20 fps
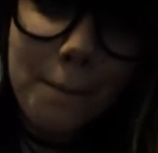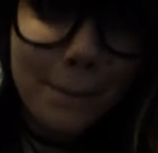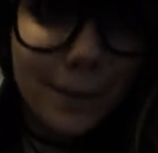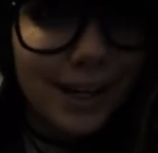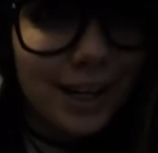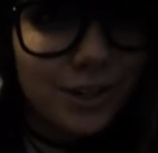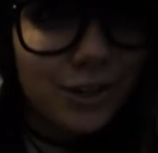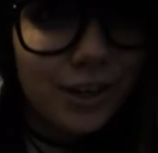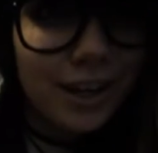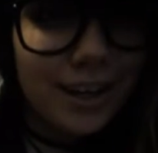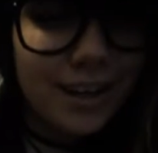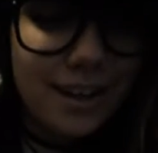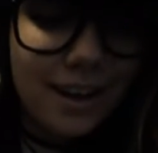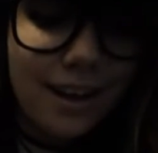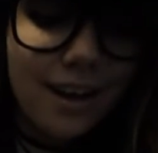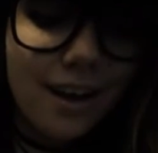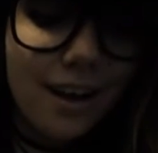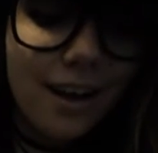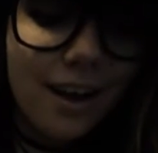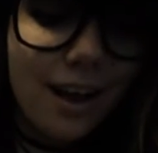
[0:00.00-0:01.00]
But I tried.
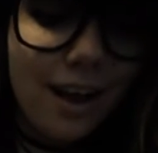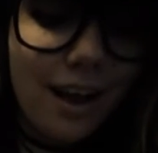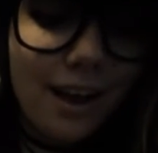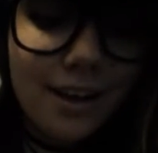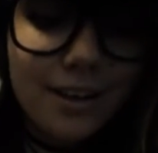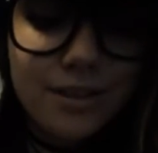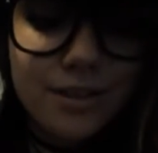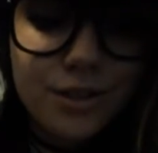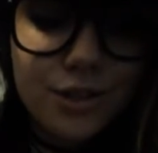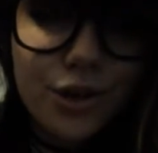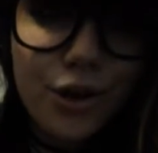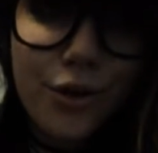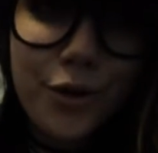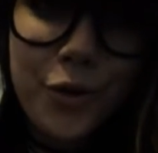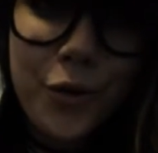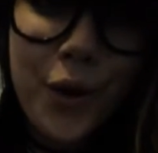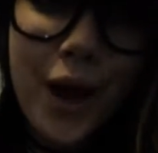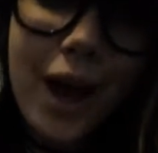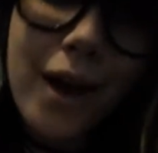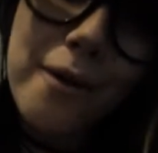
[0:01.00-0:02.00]
And
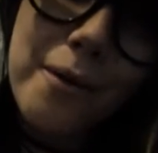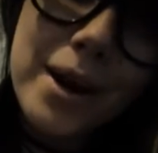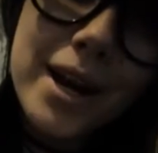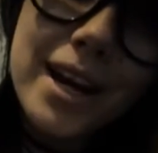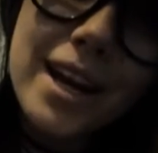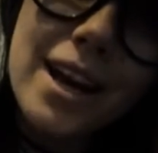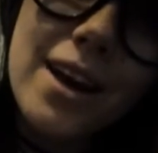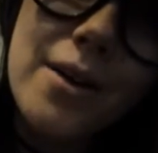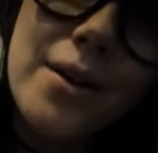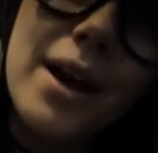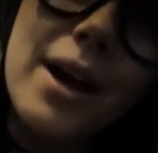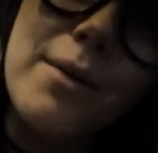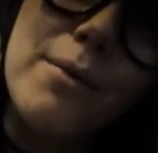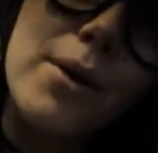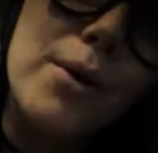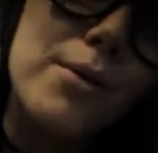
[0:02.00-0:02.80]
so, right now, I